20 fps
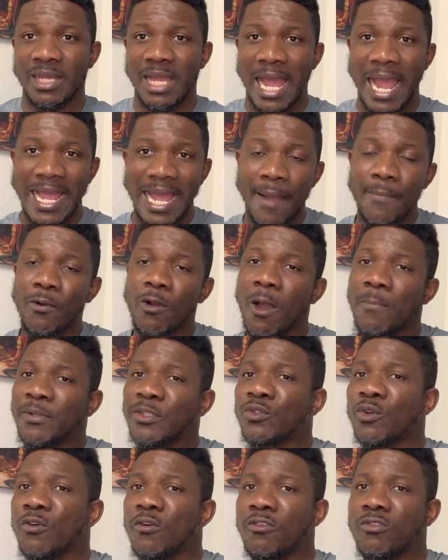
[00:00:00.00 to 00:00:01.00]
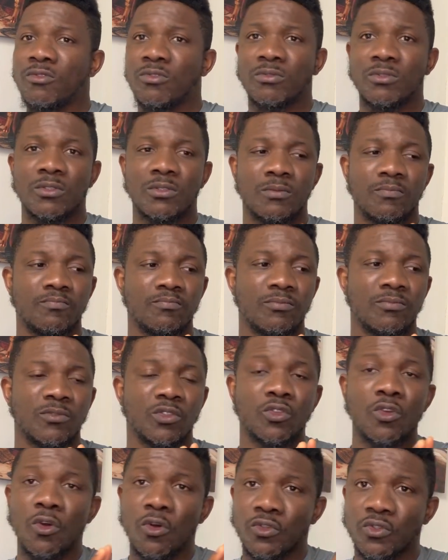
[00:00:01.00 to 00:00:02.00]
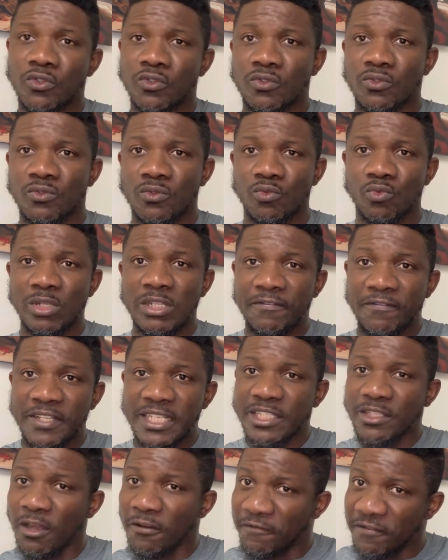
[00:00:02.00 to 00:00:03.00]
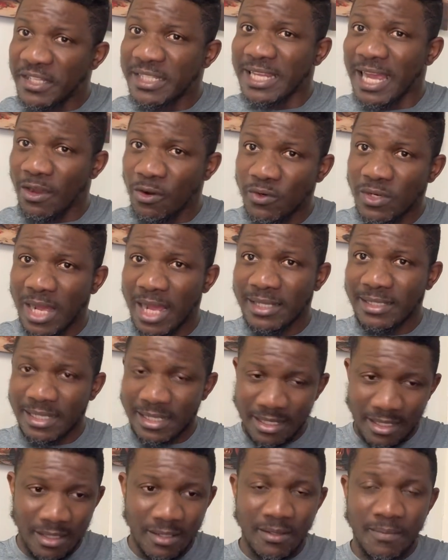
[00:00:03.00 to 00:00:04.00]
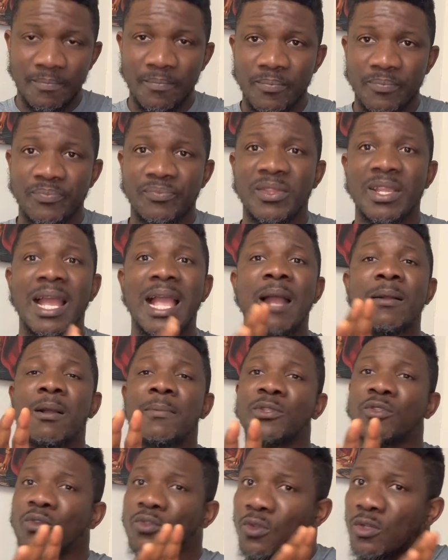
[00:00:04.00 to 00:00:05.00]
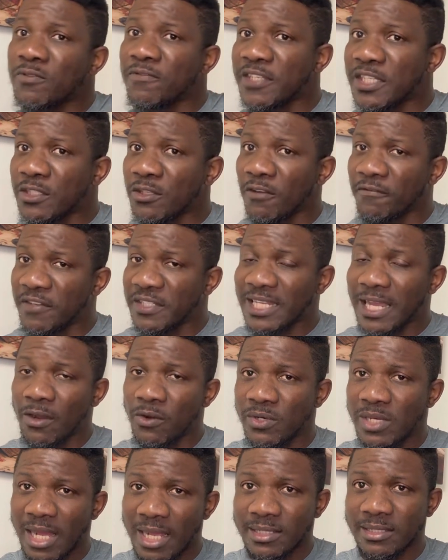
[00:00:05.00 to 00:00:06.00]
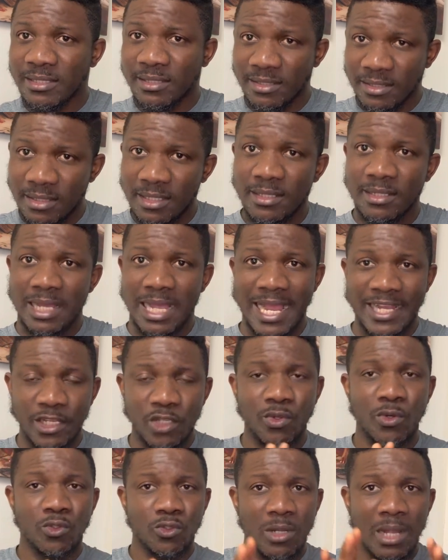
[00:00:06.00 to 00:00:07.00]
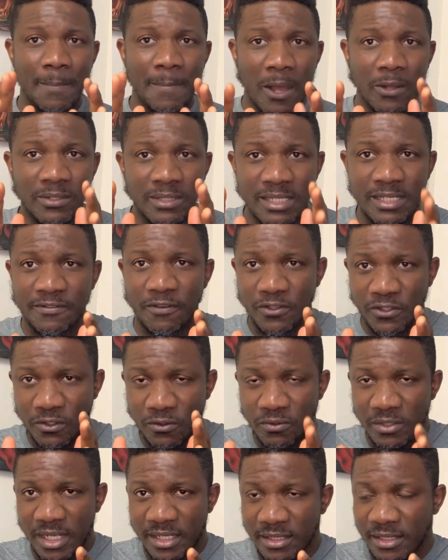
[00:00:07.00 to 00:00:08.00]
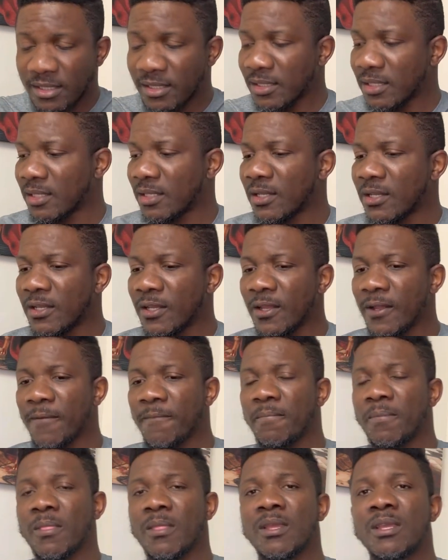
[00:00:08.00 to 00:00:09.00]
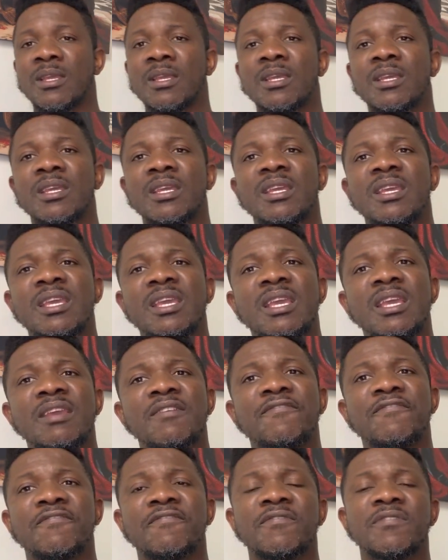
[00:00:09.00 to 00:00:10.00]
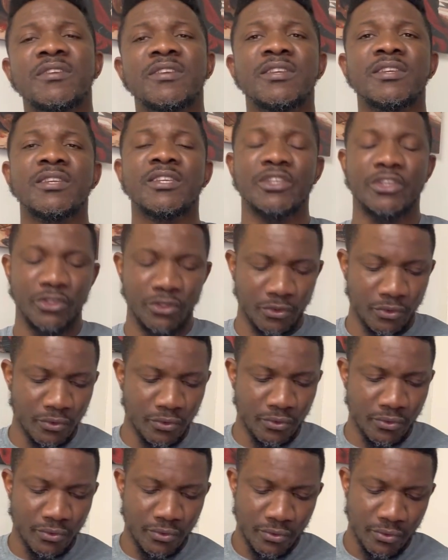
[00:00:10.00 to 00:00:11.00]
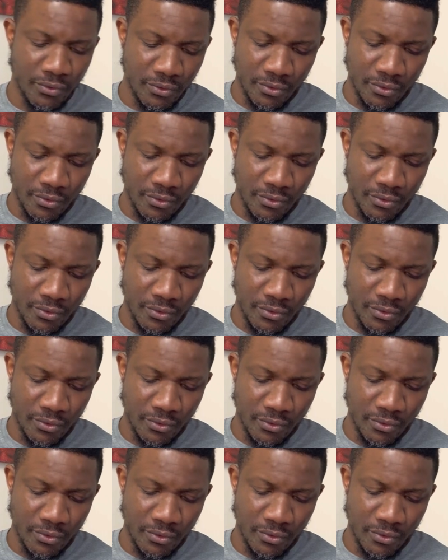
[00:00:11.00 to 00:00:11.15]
I am coming to those with visitor visa holders. I am coming to those visitor visa holders. I just want to talk about this for students. If you